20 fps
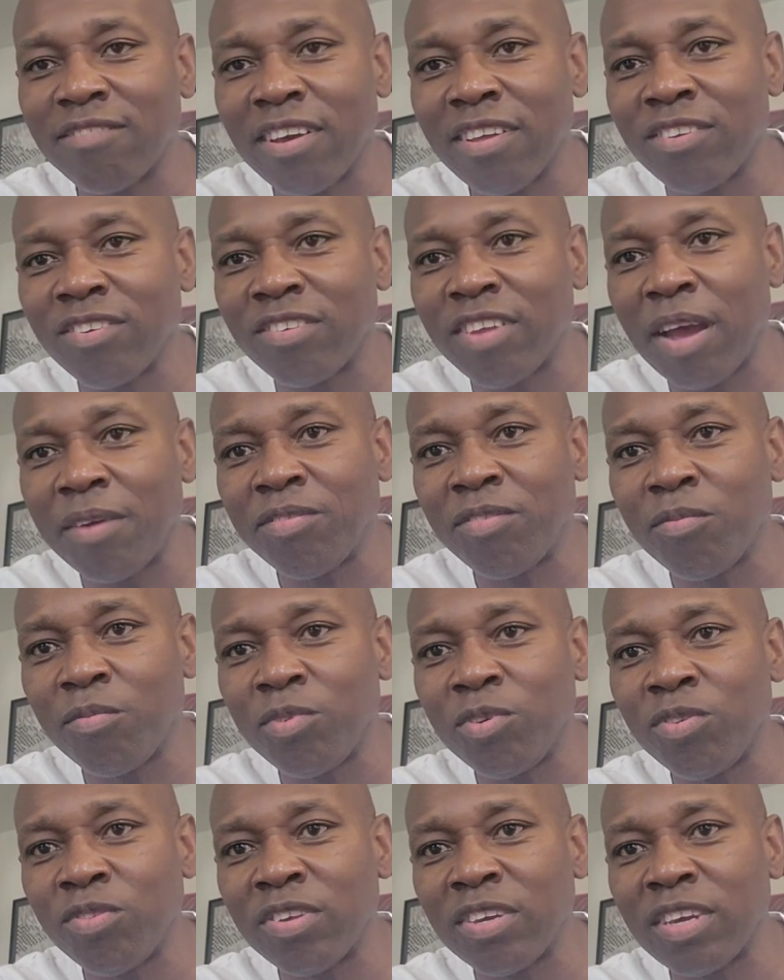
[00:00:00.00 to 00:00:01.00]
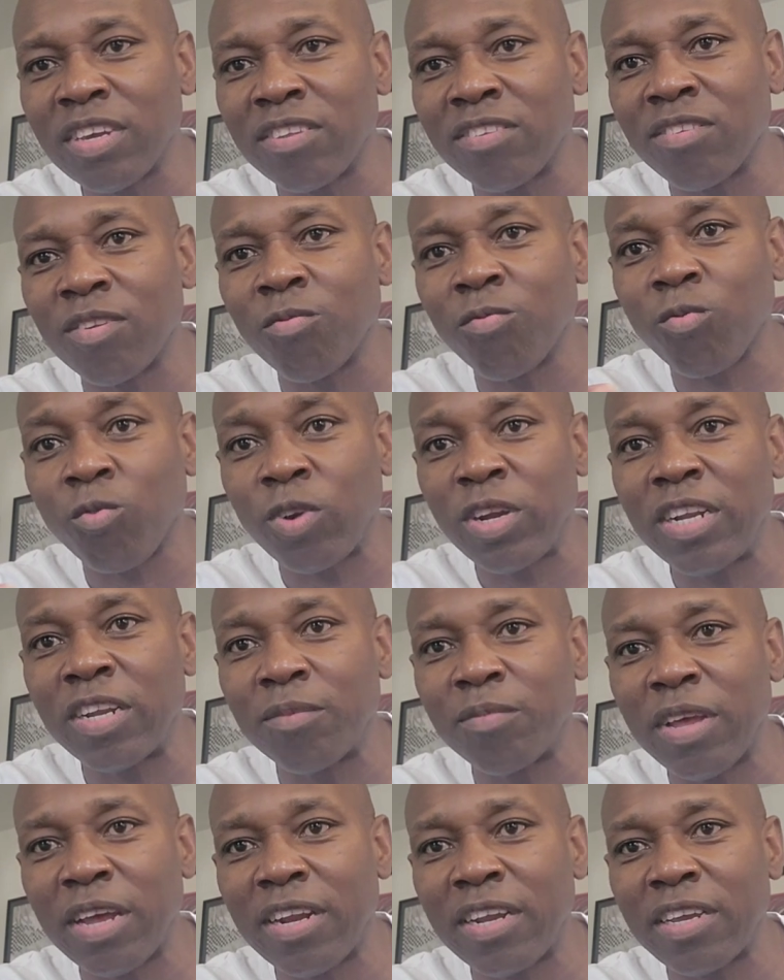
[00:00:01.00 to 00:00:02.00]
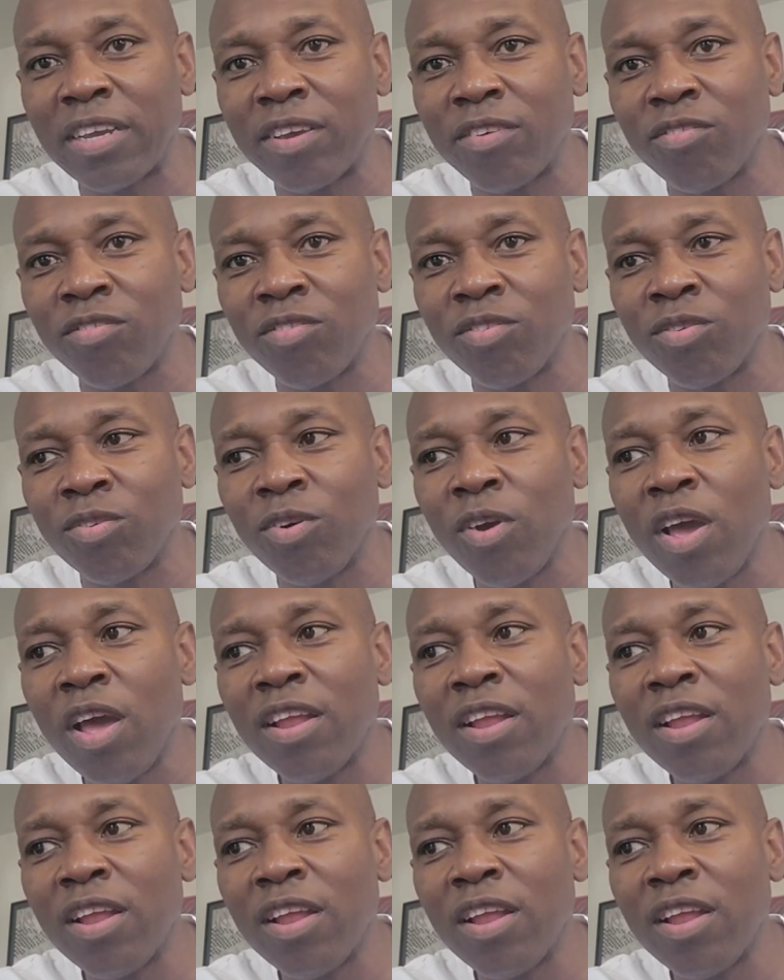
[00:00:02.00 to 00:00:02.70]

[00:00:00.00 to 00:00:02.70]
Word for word: other types of music is the freedom that it gives you